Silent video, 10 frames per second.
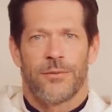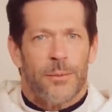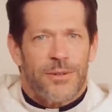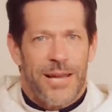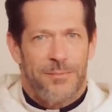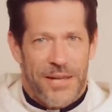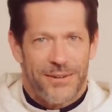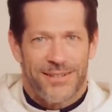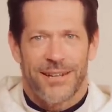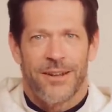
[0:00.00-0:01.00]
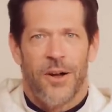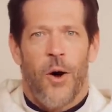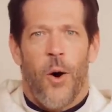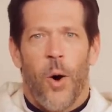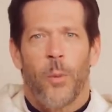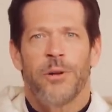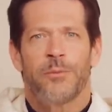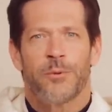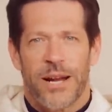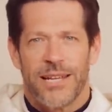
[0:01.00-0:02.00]
Remember what St. Peter said, always
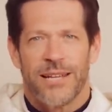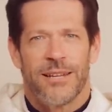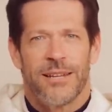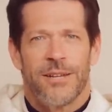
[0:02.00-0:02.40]
be ready